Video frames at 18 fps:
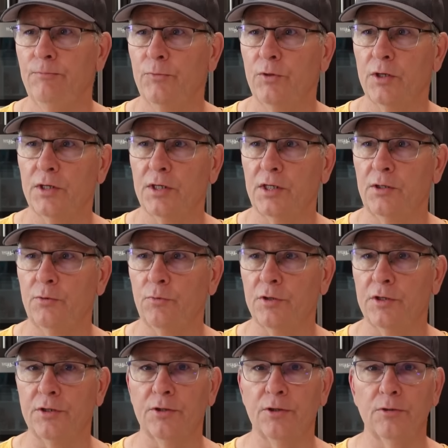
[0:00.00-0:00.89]
I'm going to eat
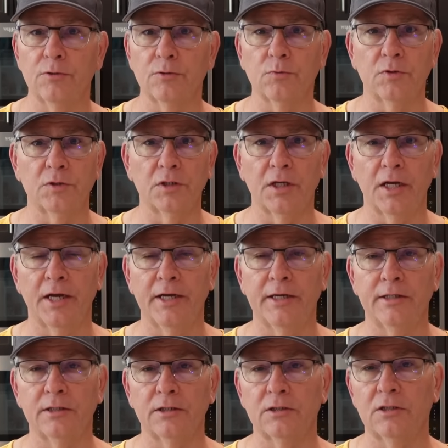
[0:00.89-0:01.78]
one of those one day
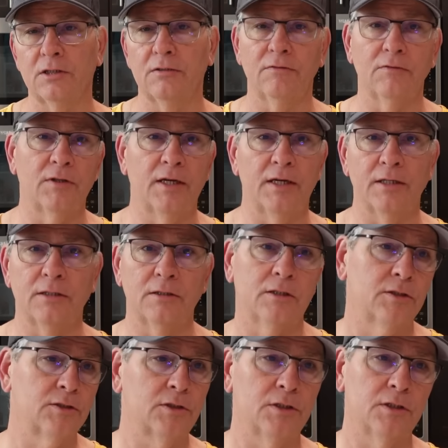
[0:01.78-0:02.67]
and see if that
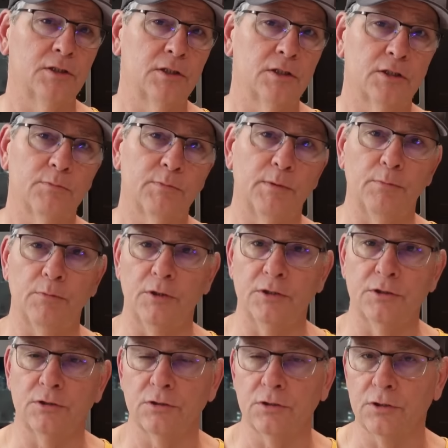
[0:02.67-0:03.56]
does anything to my
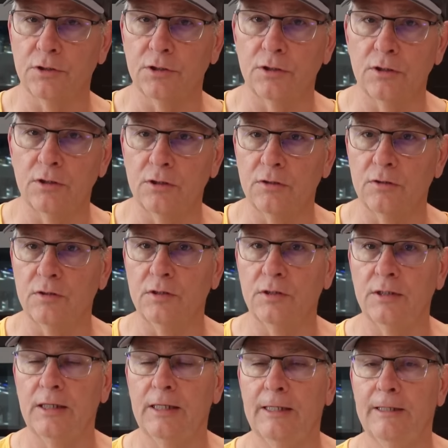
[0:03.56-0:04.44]
blood sugar, and